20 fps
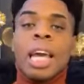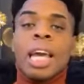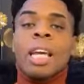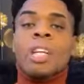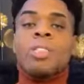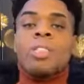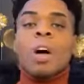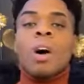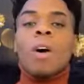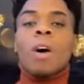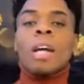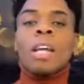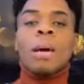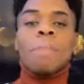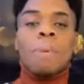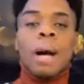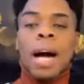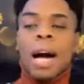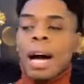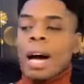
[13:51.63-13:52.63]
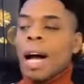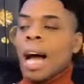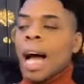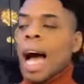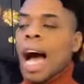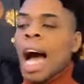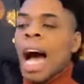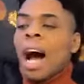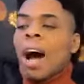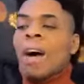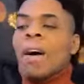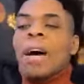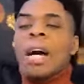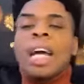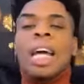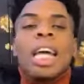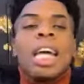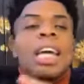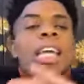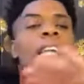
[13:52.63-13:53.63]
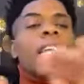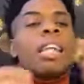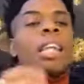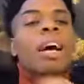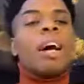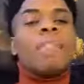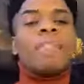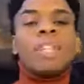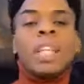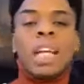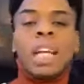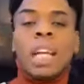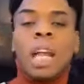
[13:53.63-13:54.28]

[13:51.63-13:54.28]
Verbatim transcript: He talking about how he loved the